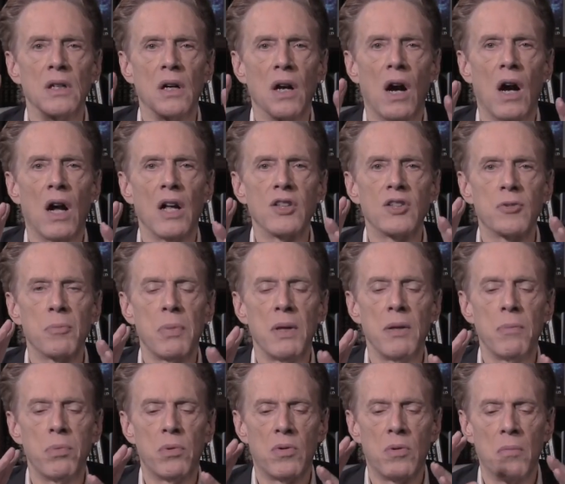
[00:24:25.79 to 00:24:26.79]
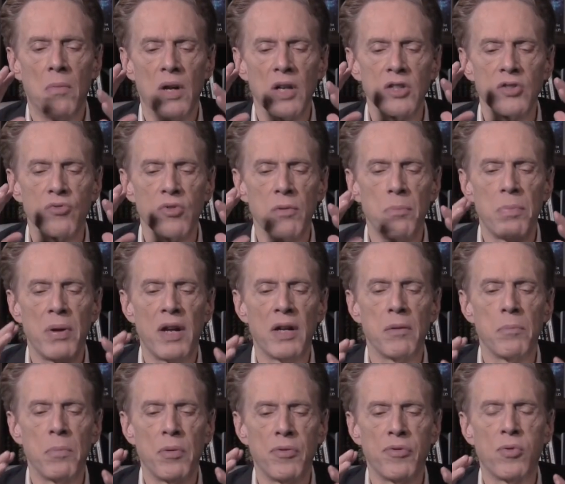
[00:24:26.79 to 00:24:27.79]
God's people must
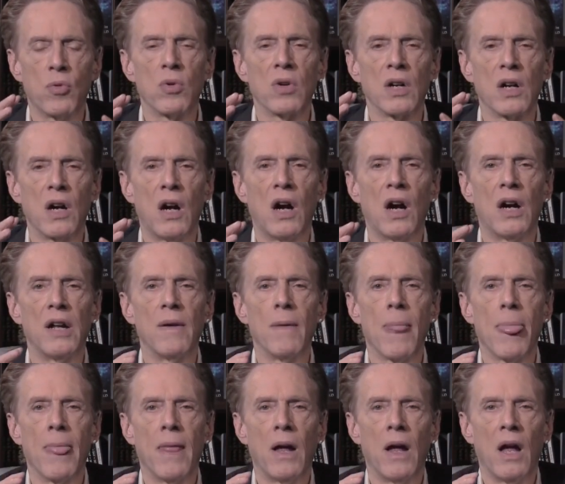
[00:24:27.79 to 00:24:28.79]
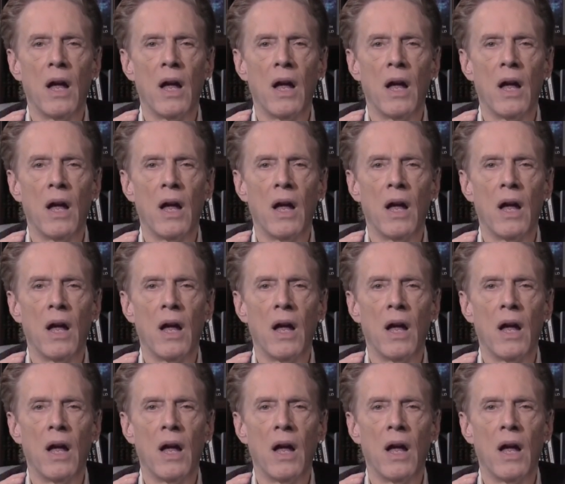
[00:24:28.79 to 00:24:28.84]
repent before God,